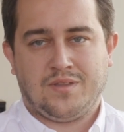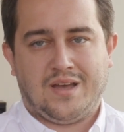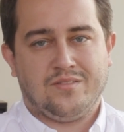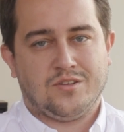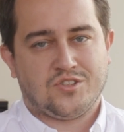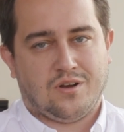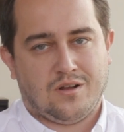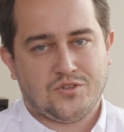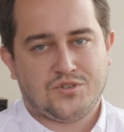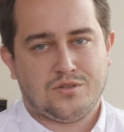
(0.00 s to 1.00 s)
and thus
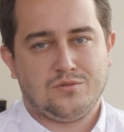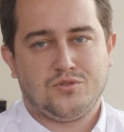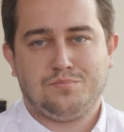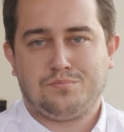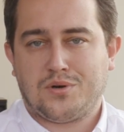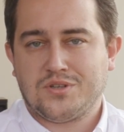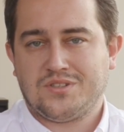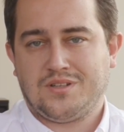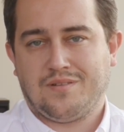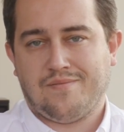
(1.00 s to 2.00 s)
also to
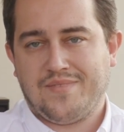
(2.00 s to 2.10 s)
personal